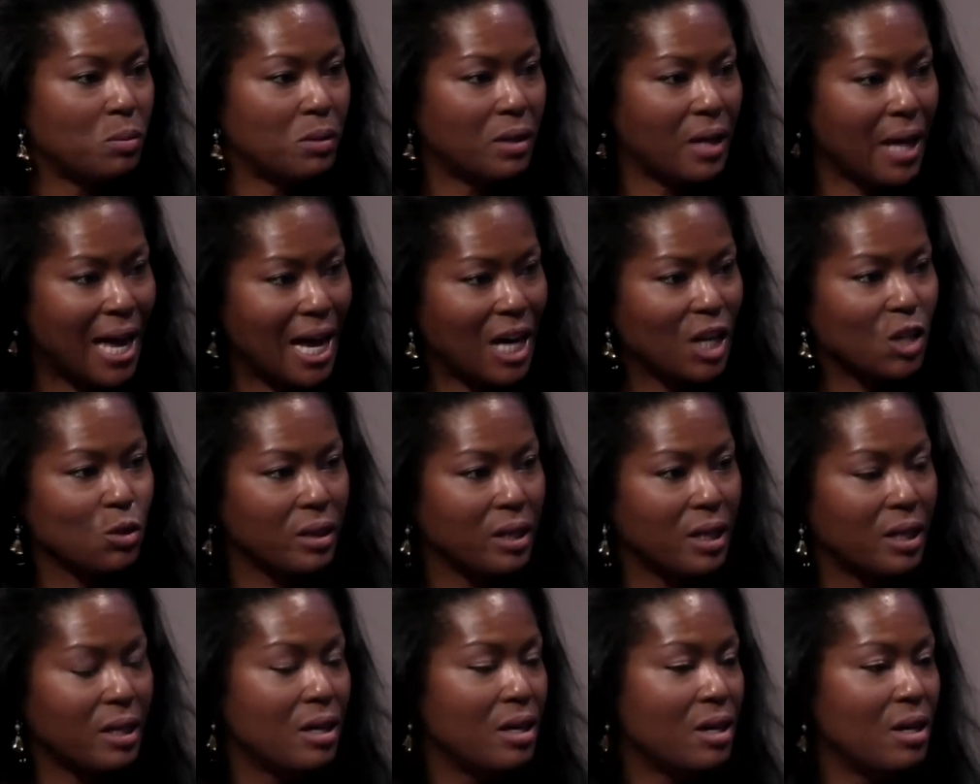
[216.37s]
but
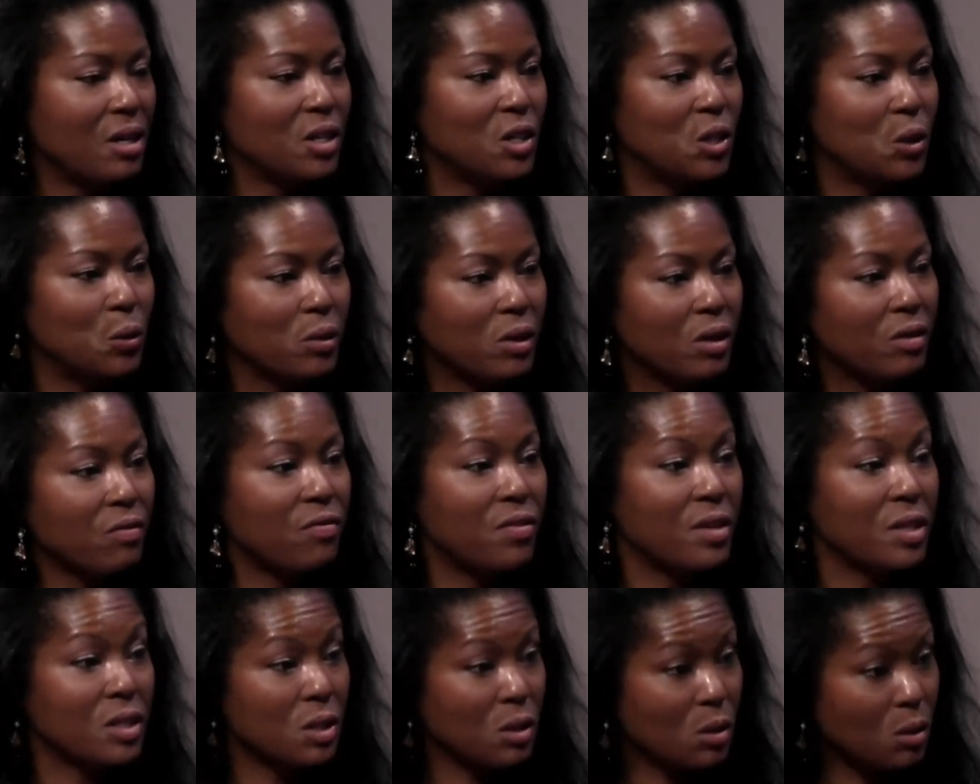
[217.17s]
actually doing
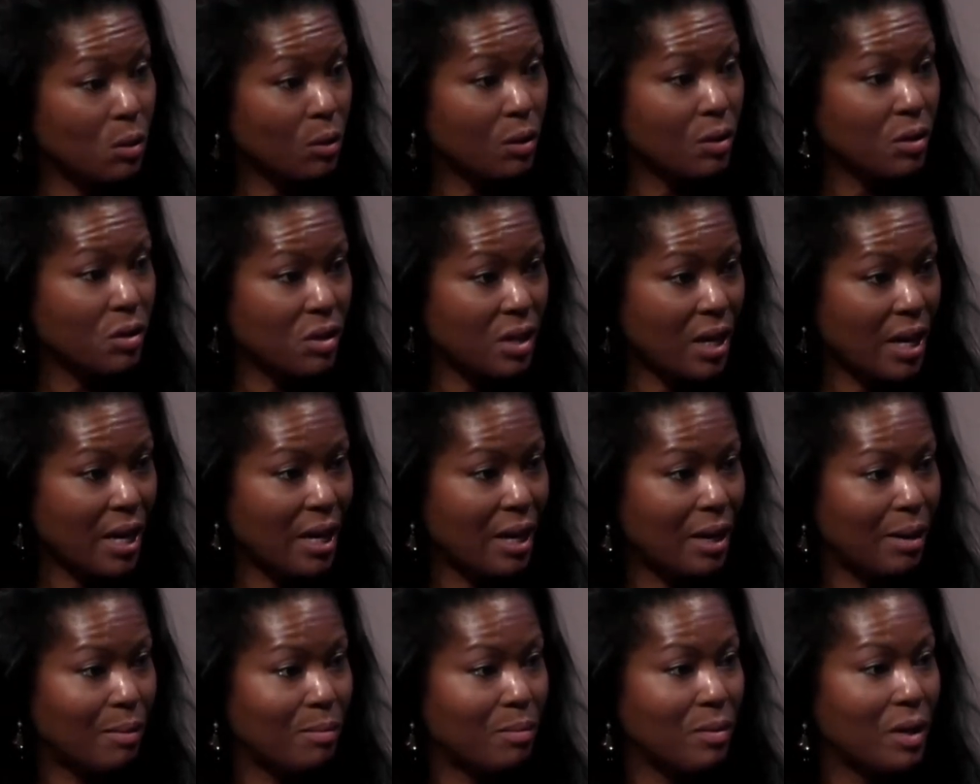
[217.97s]
a physical
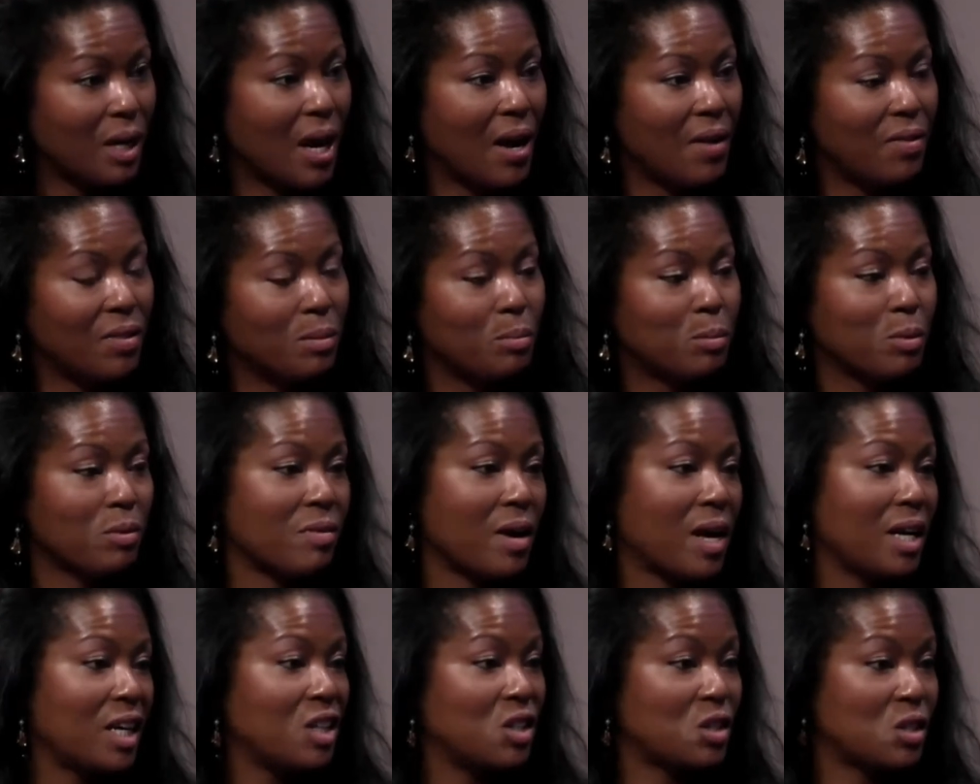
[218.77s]
exam and then
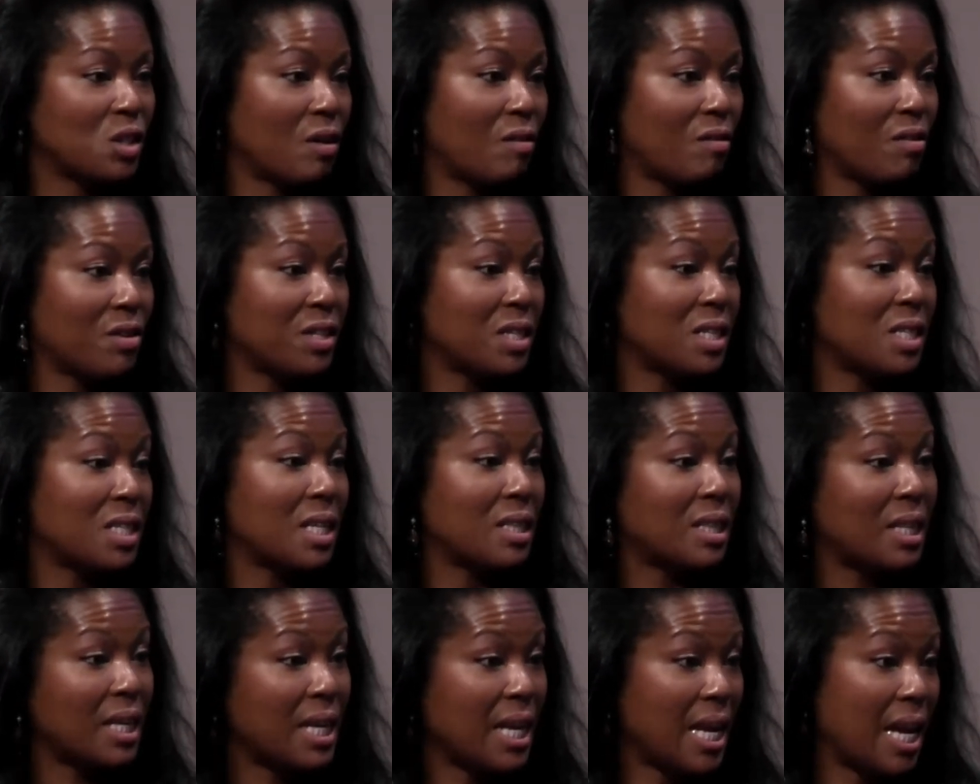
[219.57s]
providing services
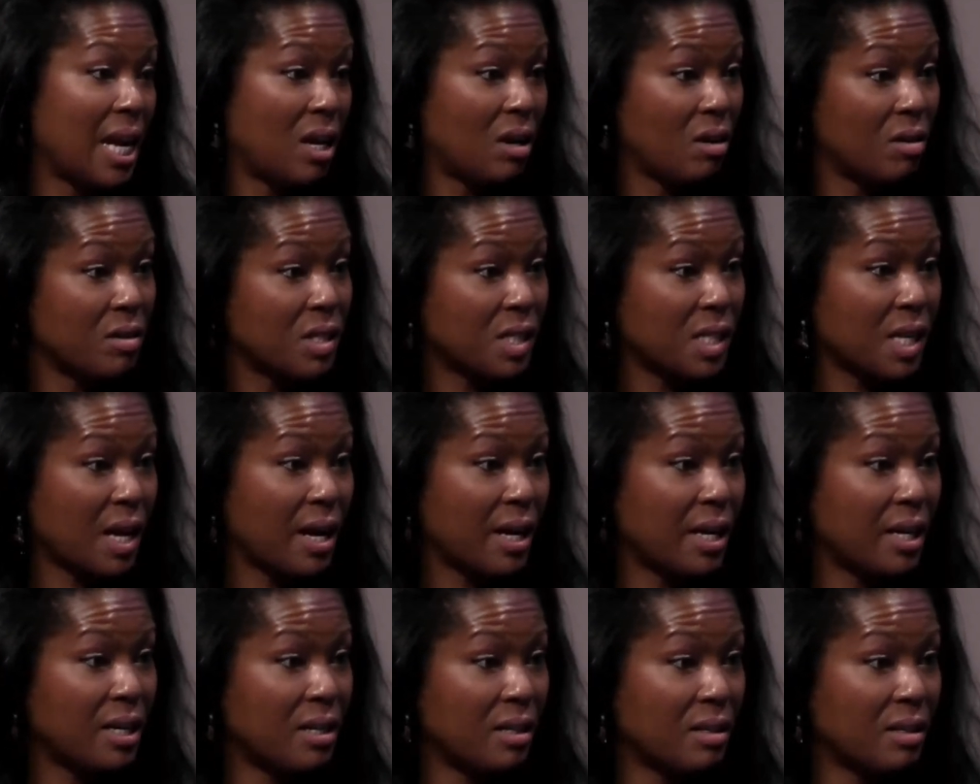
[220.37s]
that they can on site.